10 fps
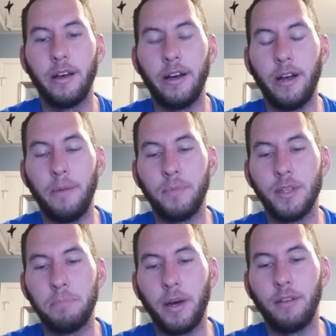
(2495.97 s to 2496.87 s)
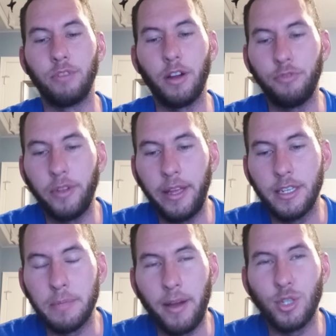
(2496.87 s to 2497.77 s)
Um, but roughly
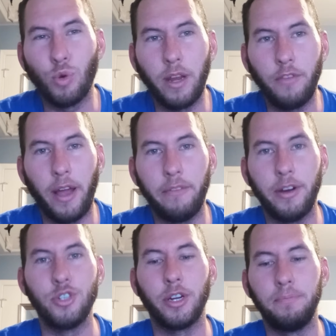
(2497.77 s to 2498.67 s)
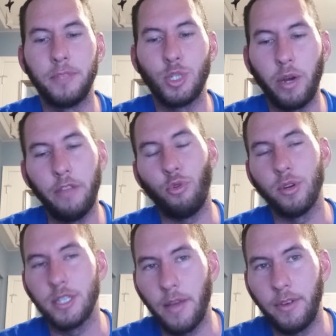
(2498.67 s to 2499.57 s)
it's about 2500
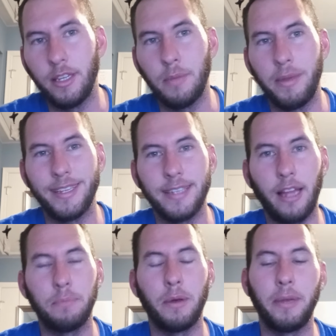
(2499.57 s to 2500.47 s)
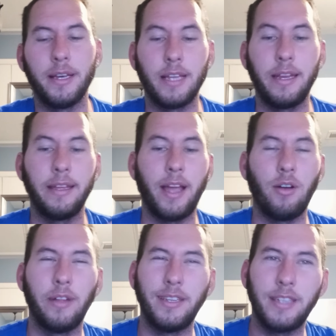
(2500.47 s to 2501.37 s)
2470 to be exact but because i didn't
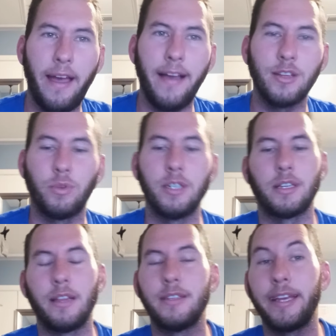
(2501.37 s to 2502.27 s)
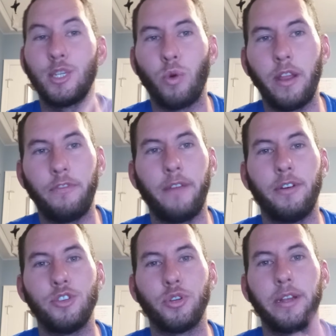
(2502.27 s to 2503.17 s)
calculate tax we're just going to say
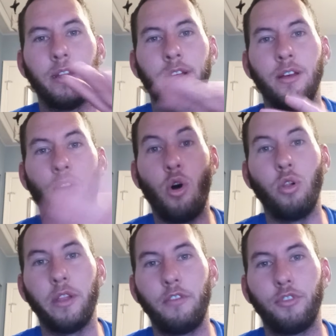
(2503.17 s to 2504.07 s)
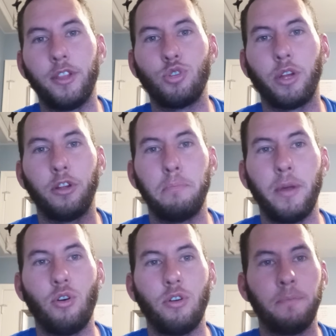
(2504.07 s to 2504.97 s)
2500 all in for the trailer
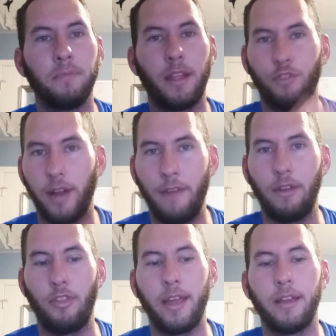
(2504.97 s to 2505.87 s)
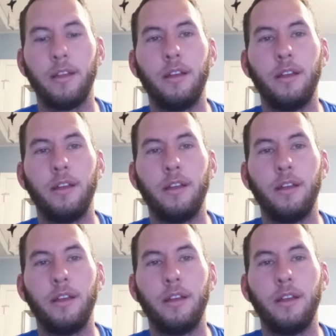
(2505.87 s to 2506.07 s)
build for everything.